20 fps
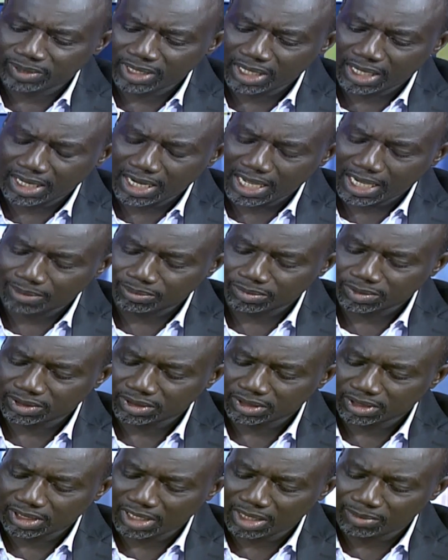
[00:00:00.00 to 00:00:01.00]
be alarmed?
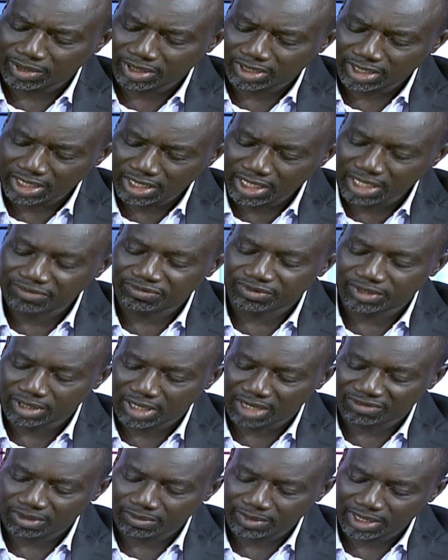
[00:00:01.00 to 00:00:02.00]
If the
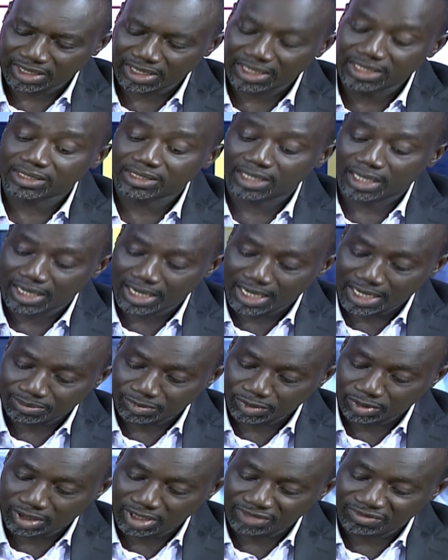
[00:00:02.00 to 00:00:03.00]
government alarmed,
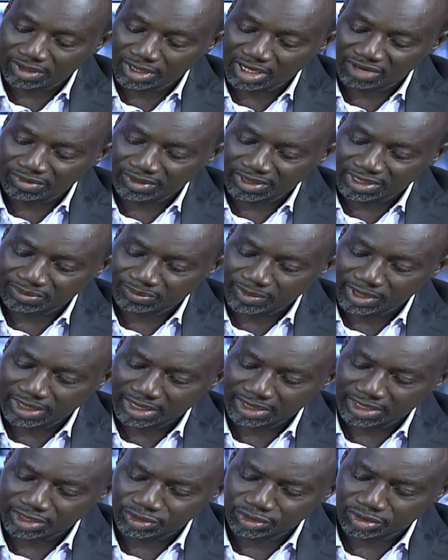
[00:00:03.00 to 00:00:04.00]
or if the government is paying
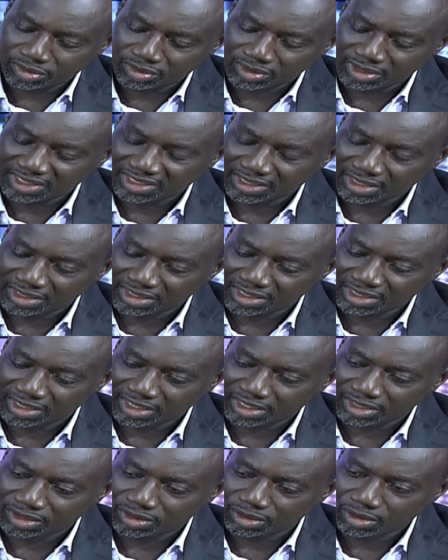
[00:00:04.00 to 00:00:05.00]
attention to these
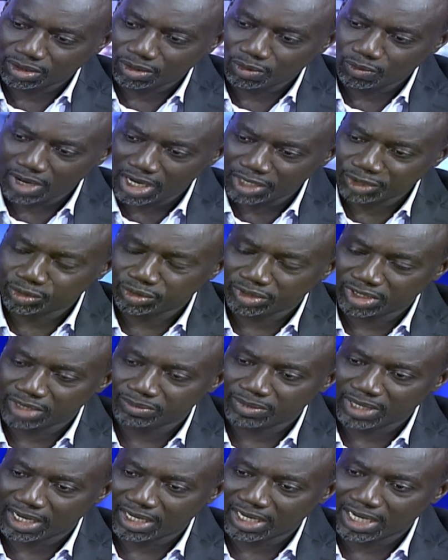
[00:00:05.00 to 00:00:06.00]
statistics, why should they
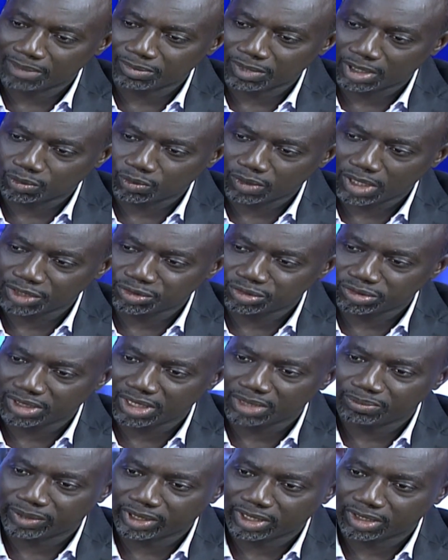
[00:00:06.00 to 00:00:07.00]
be alarmed, and why should
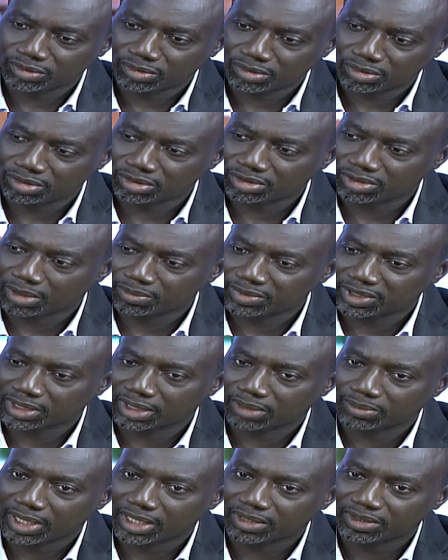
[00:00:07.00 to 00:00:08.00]
they begin to do something
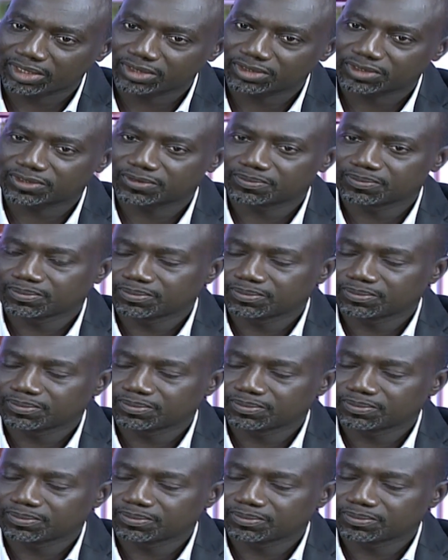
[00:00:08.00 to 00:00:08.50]
about this?